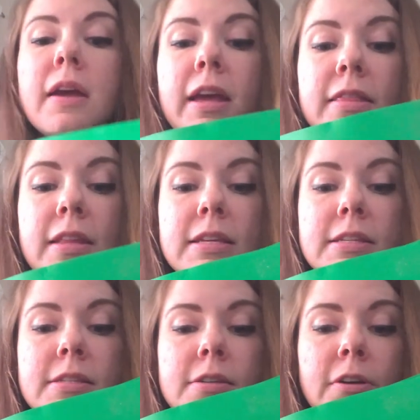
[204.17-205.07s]
In this
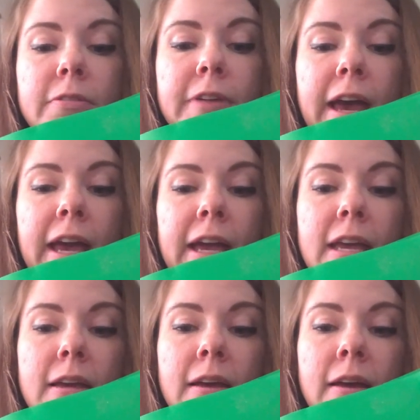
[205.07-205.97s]

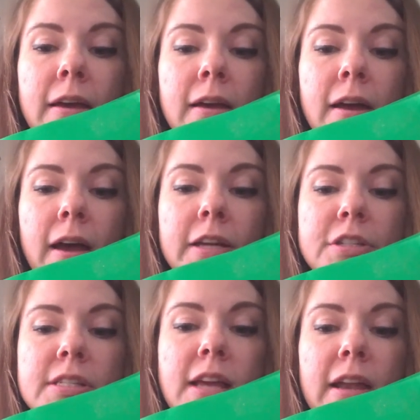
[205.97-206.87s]
survey, I
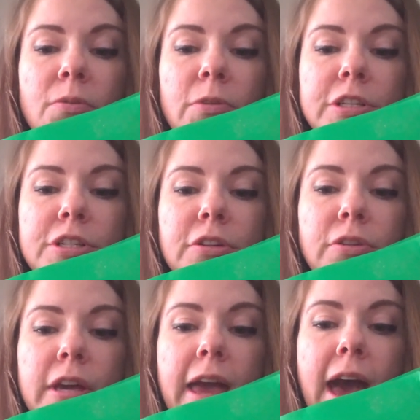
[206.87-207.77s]
just kind of want you to
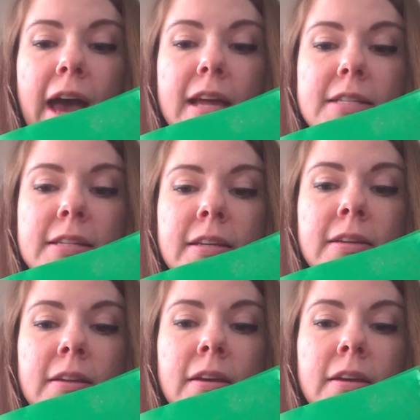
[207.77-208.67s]
look at,
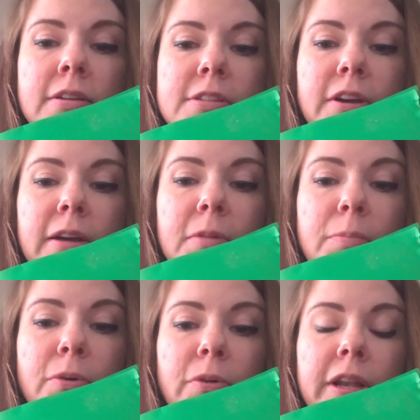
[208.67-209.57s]
sorry, I'm going
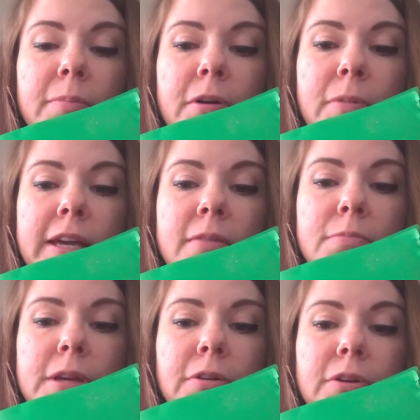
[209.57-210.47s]
to pull it up on my
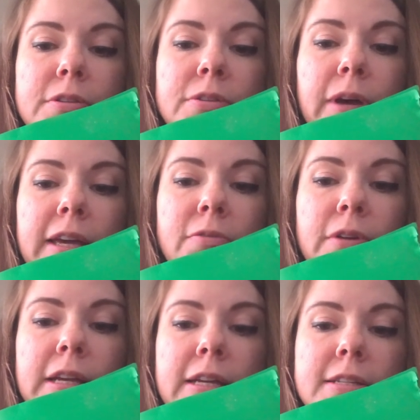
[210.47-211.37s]
computer so I can
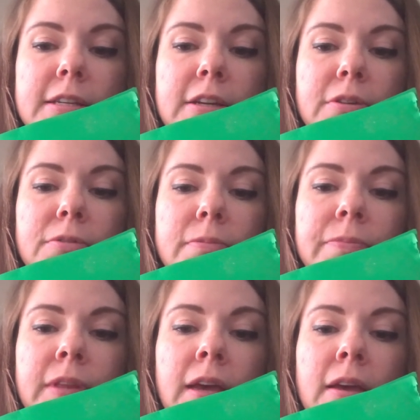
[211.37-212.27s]
read it to you.
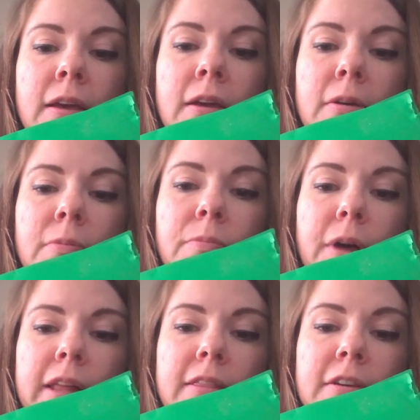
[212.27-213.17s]

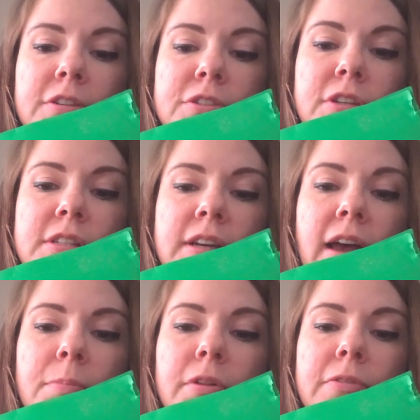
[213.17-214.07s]
But there's just a
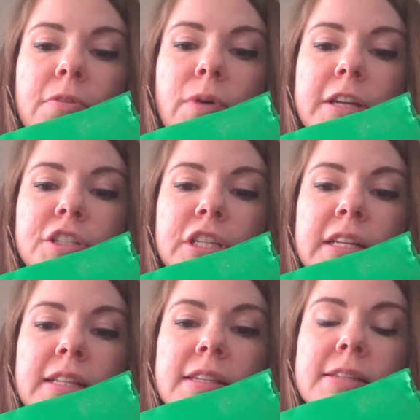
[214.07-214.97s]
couple of
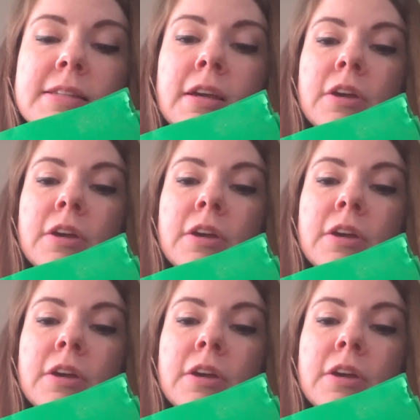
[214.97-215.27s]
questions.